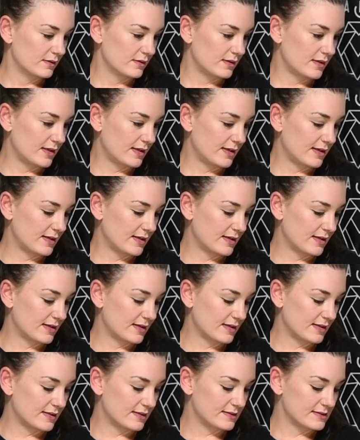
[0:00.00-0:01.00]

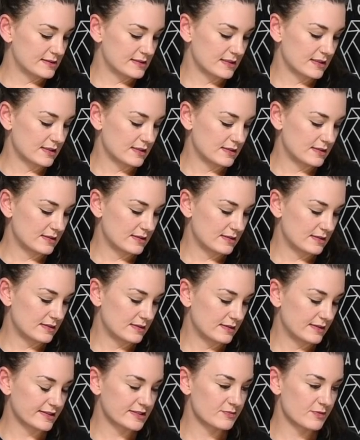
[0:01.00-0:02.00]
And
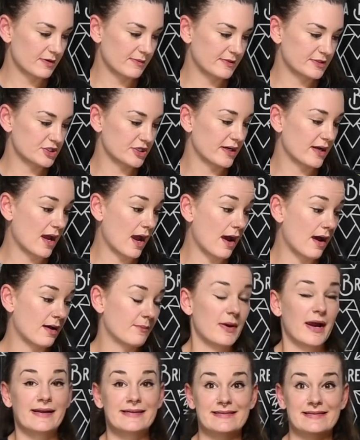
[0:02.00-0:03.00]
that's pretty much it.
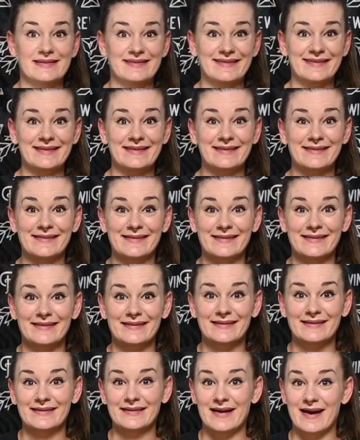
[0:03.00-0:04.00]
I
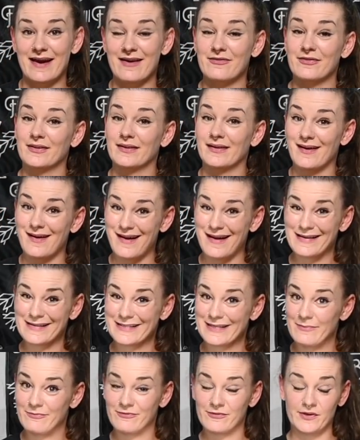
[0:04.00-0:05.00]
have a hot
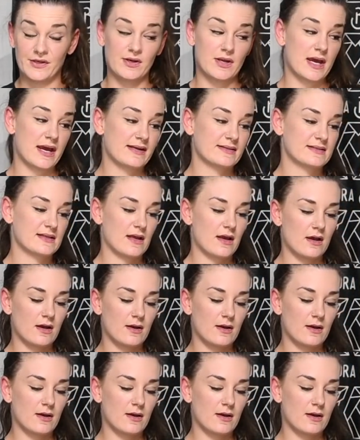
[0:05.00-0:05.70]
tip for you guys.